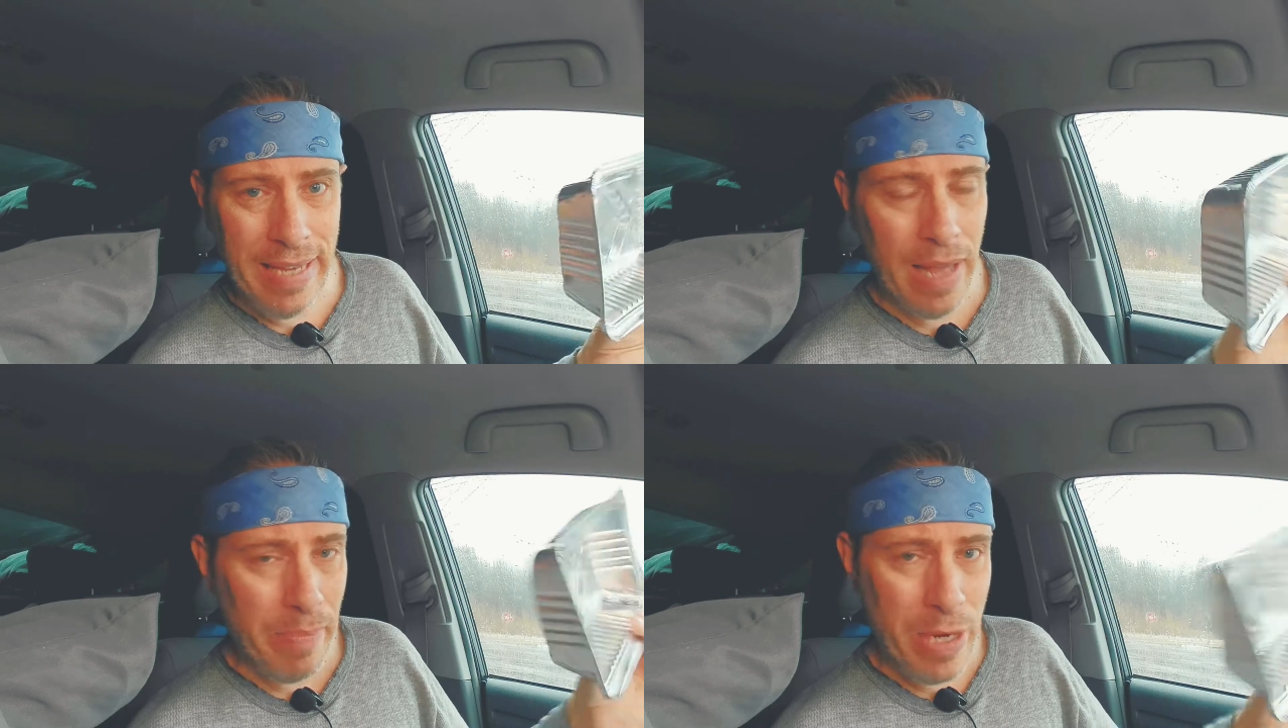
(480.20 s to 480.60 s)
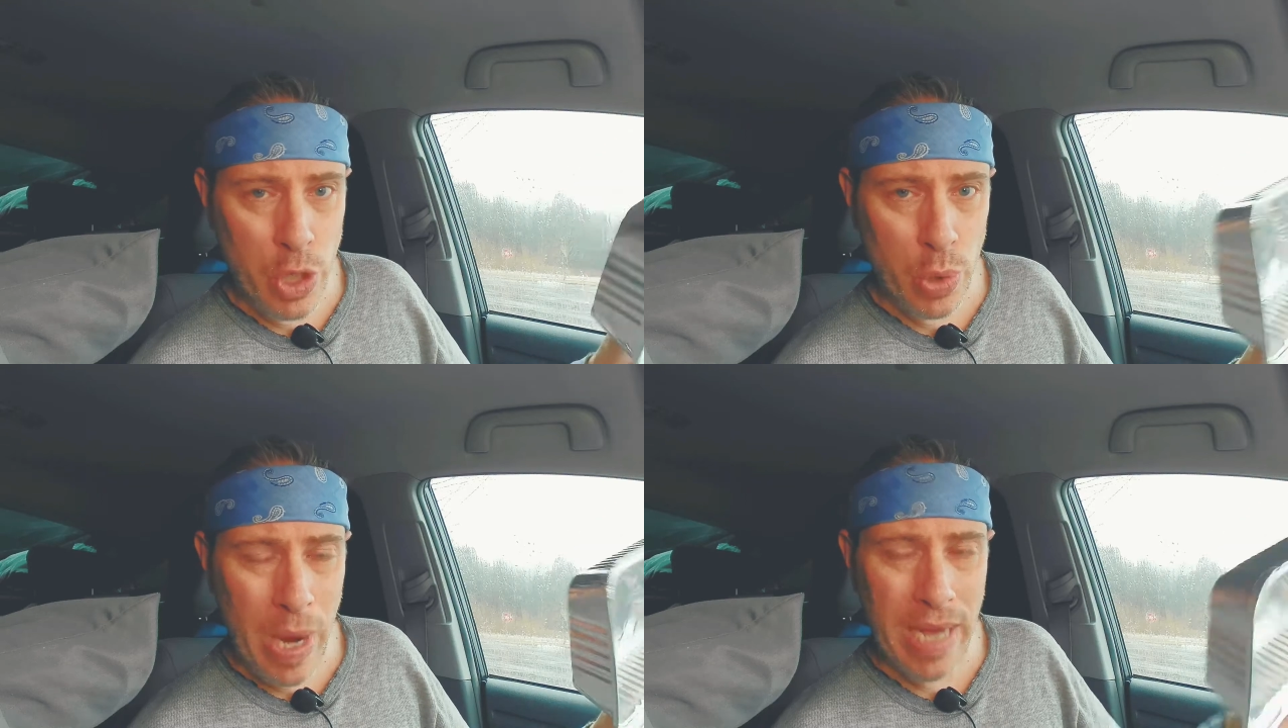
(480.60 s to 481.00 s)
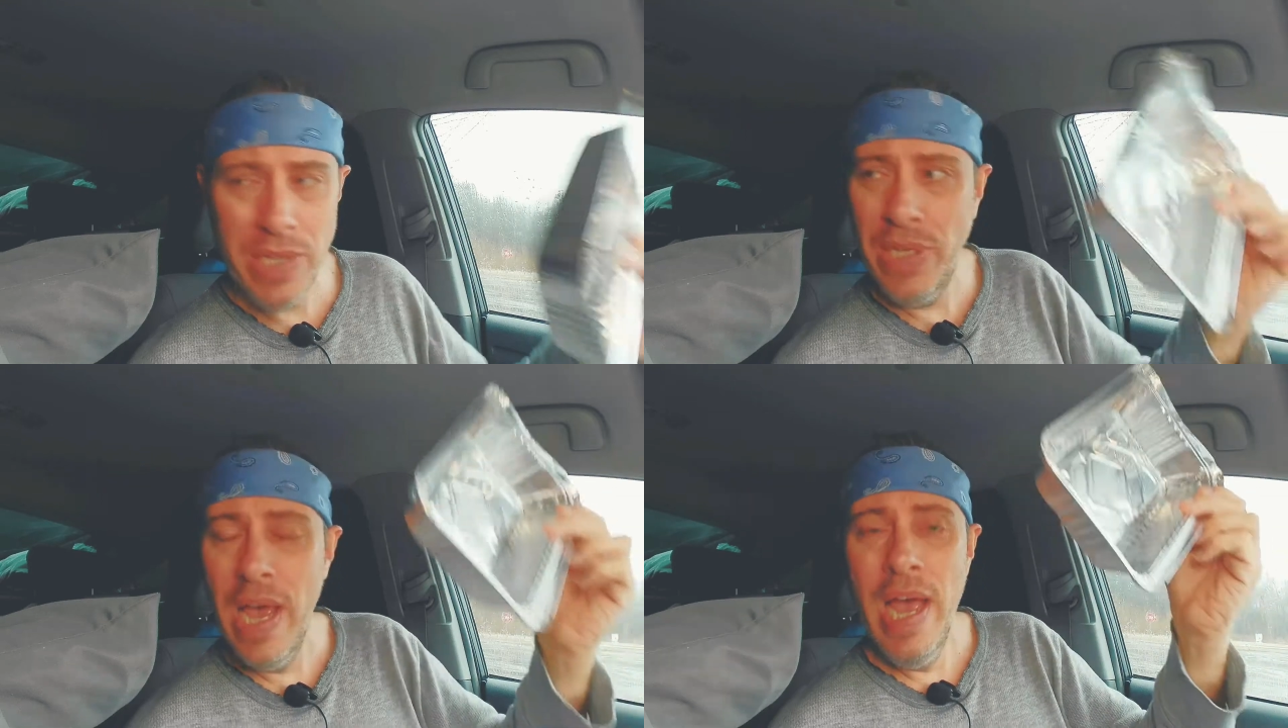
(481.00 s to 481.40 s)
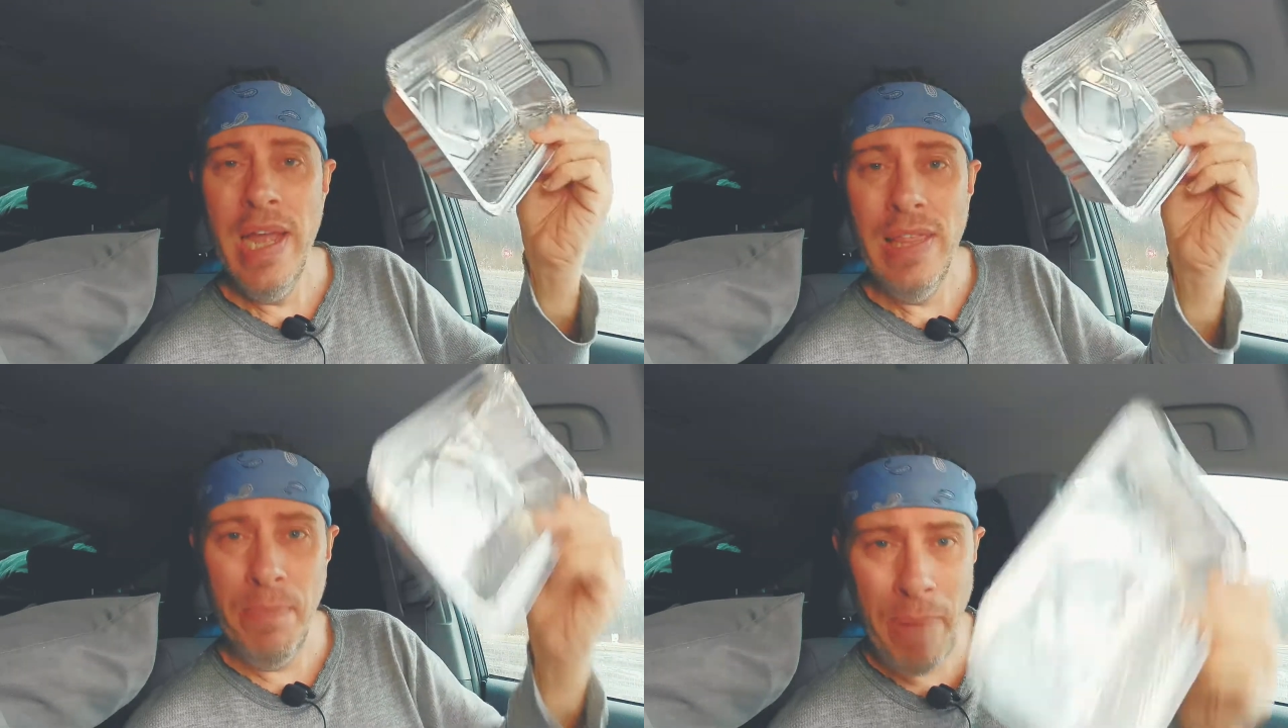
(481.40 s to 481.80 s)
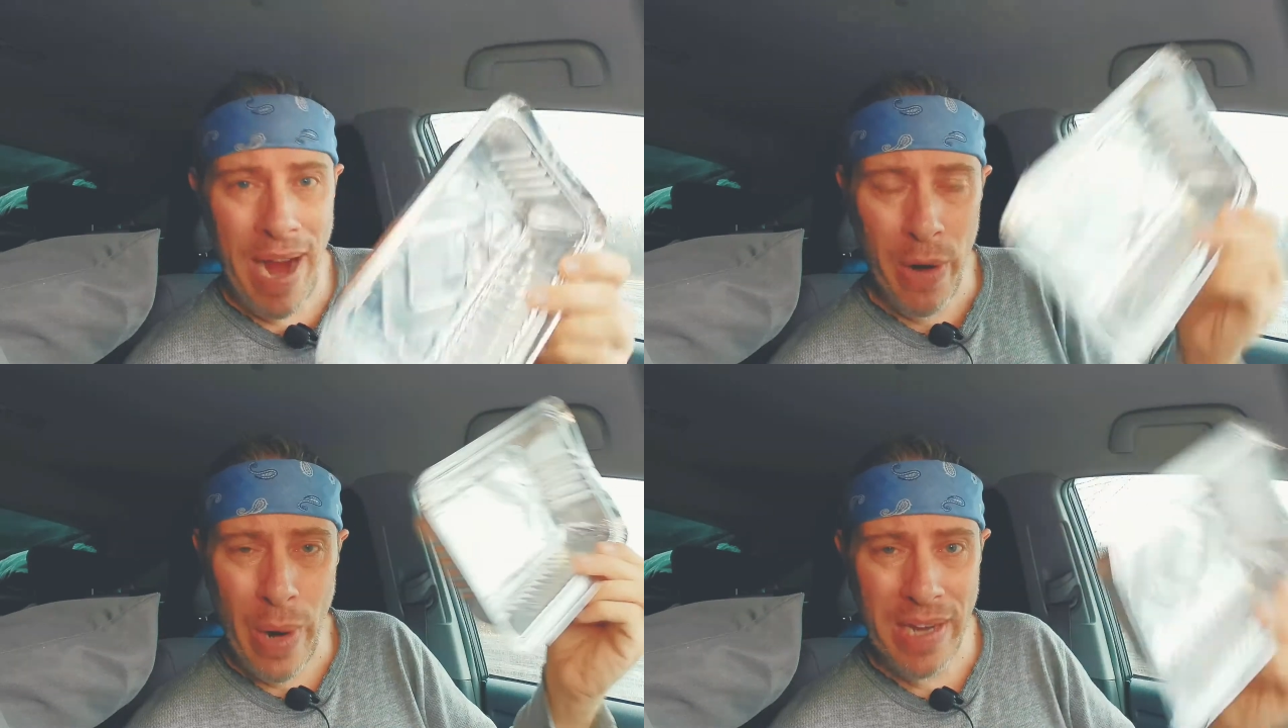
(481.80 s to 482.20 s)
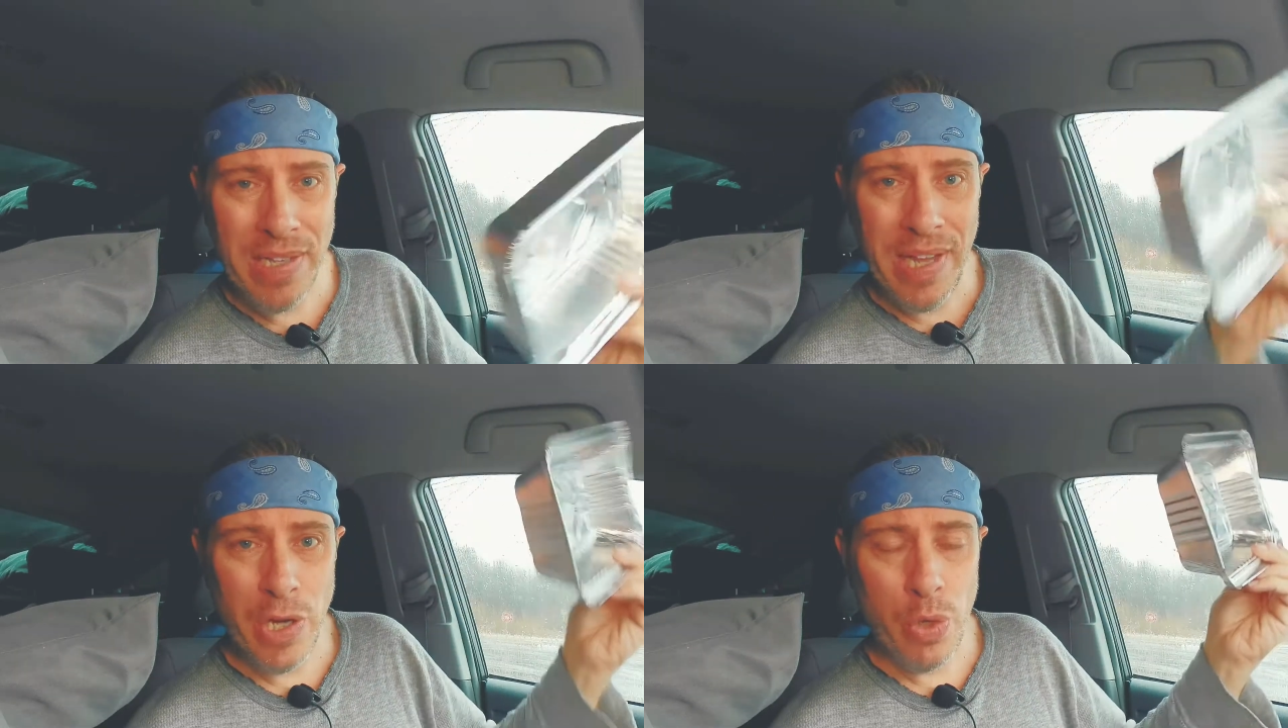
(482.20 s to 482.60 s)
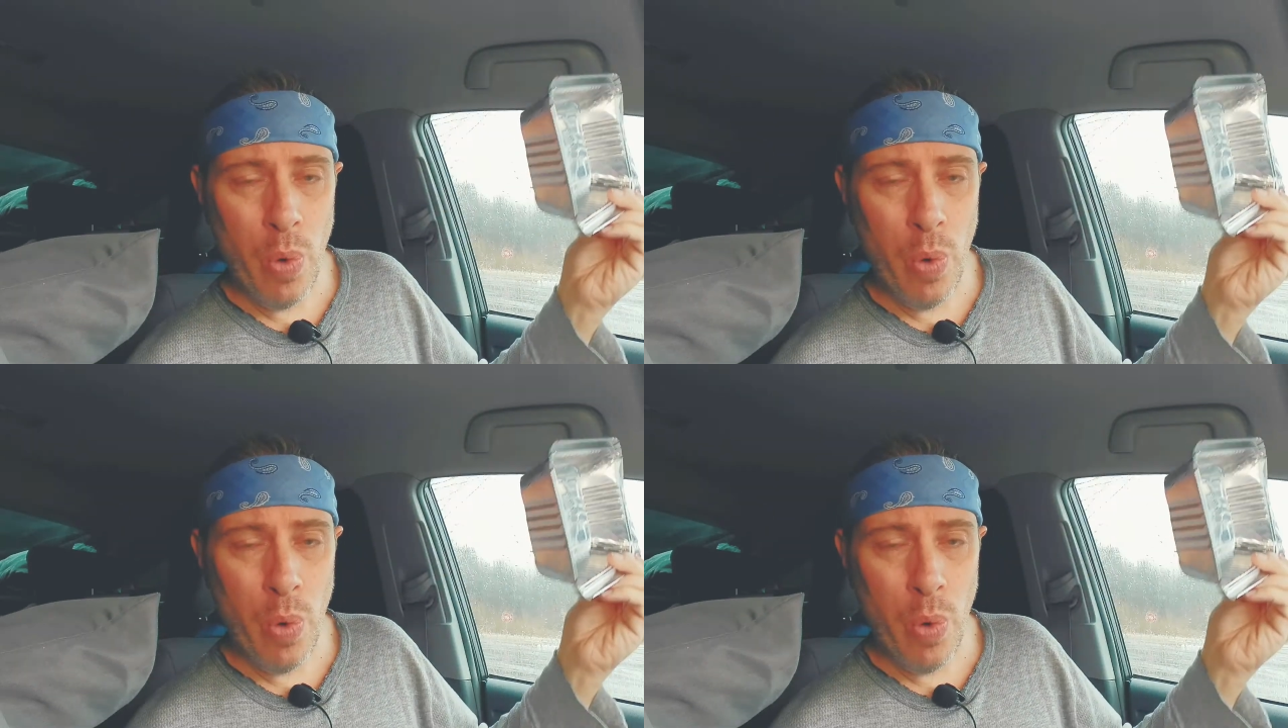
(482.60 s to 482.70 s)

let me stress, the Pyrex dish